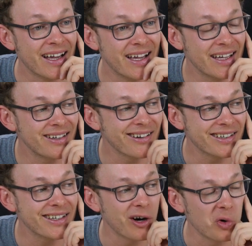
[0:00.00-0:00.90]

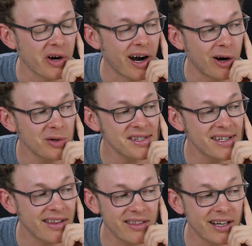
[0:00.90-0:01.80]
in our house,
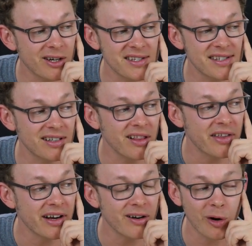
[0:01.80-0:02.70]
and they're still
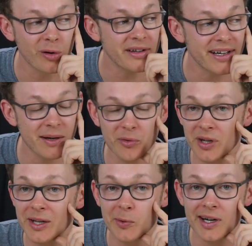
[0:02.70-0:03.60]
there holding up
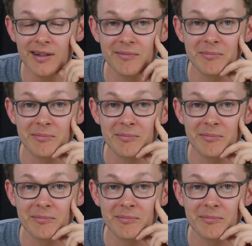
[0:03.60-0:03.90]
really well.